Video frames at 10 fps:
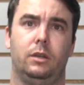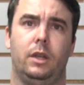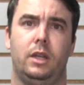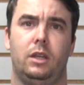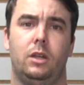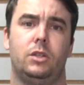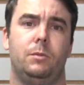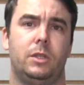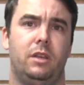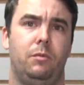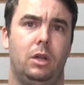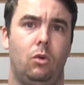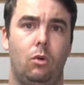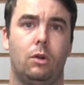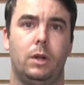any customers have been
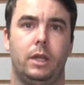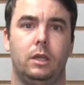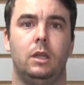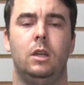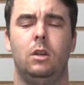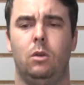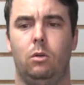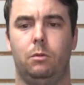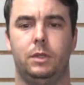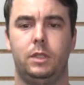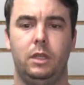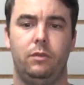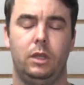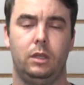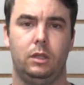ordering or
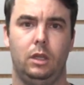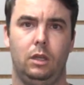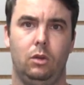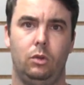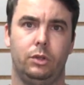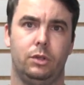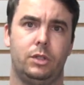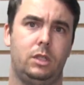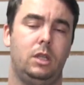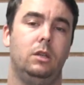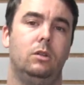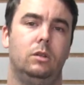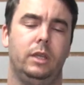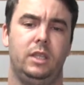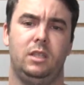receiving the older
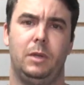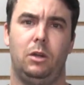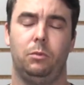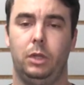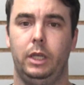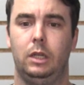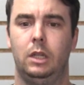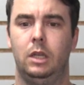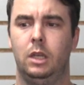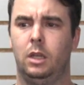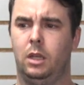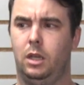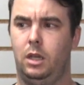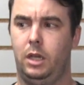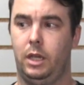steel EZ-Mount plate
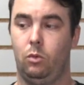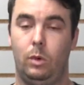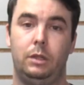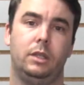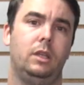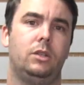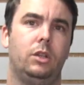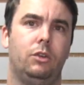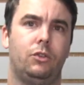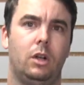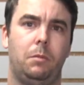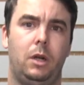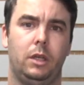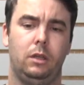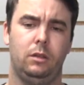and welding it to their truck
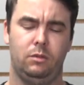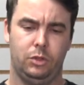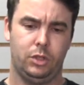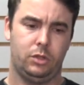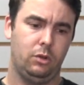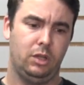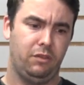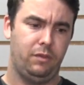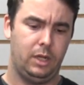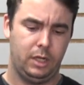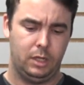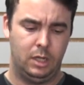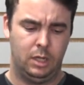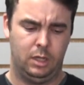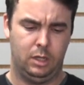body, which is totally fine.
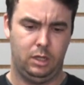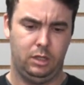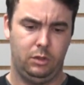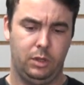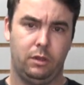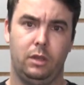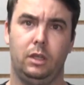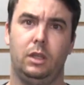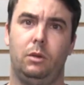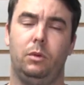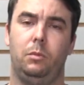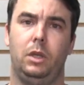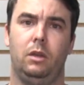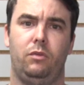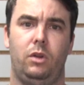The only thing that would
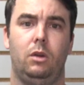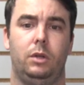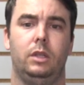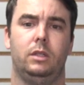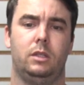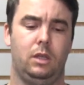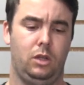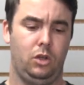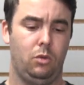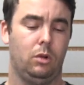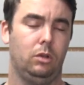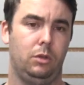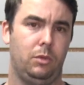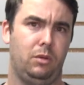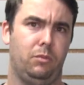be of note is the newer
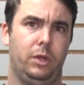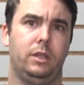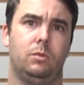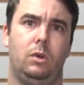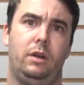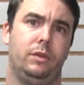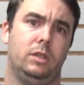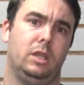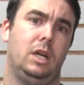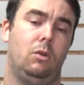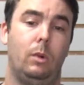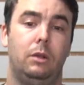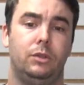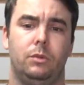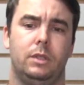aluminum plates will obviously not
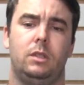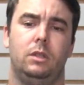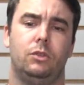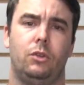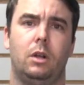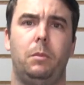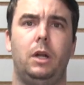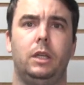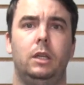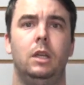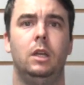weld to a steel truck body.